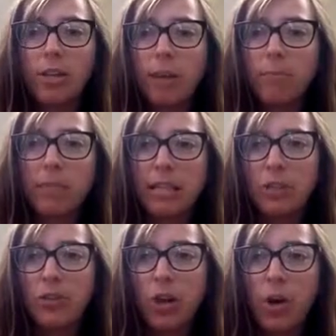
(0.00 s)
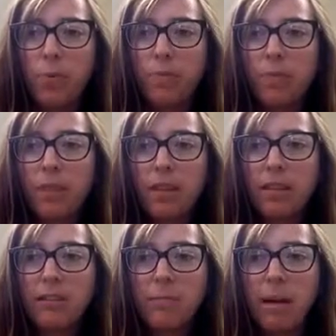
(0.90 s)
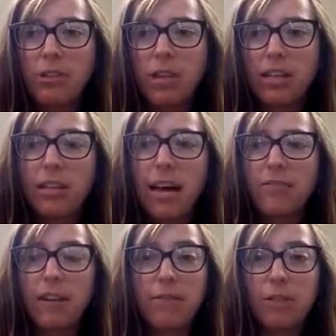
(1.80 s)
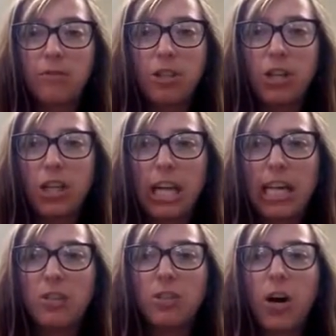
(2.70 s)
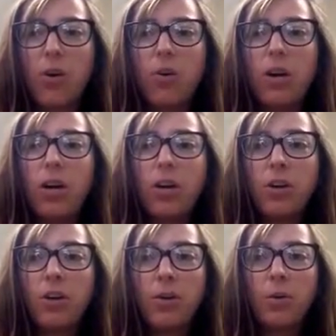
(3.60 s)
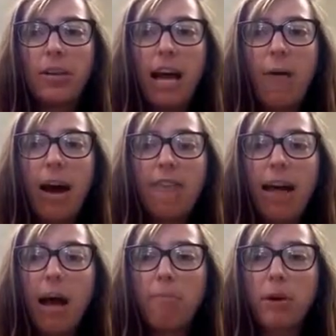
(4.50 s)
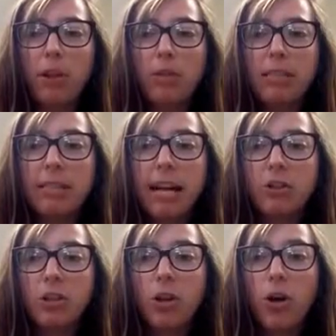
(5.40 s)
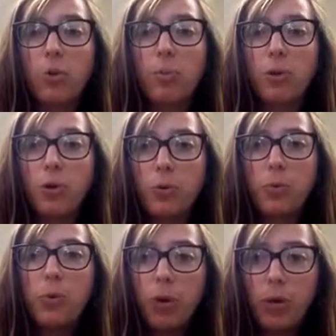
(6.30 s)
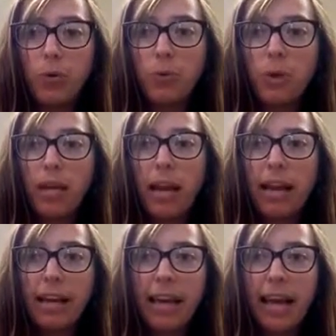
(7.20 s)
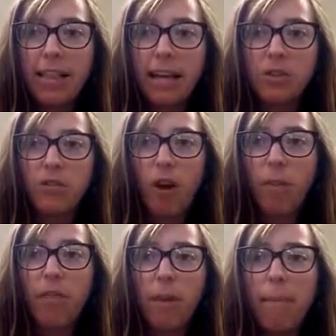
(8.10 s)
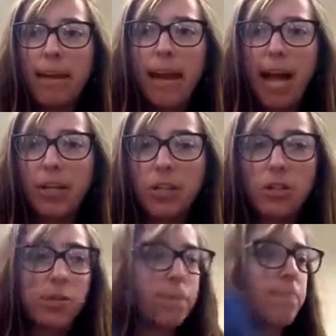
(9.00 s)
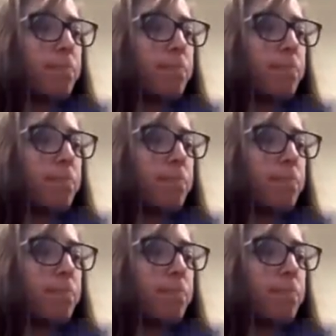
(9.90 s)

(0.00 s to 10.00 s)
a couple of years ago. Somebody checked it out and never returned it. So we now have that. Book 3 is actually called Blue Noon, and again, that's from The Midnighters.